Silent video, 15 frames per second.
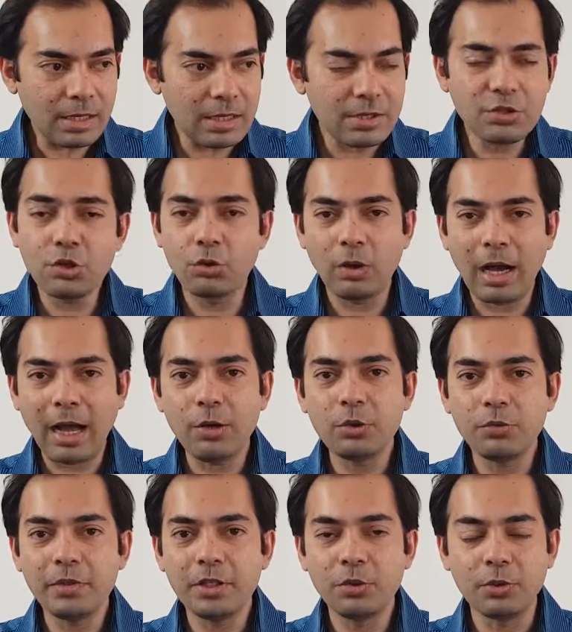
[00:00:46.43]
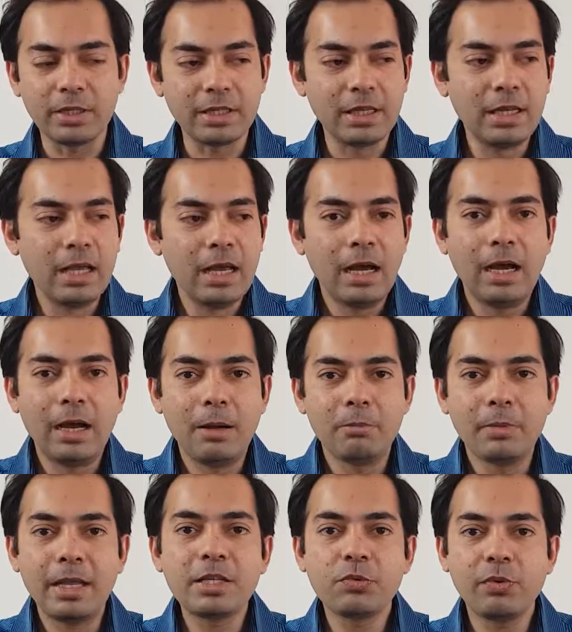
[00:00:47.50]
So how do we do it?
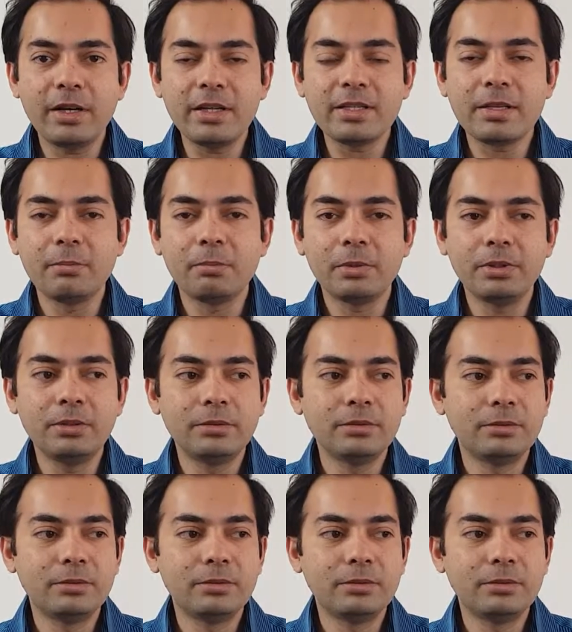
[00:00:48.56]
It's very simple.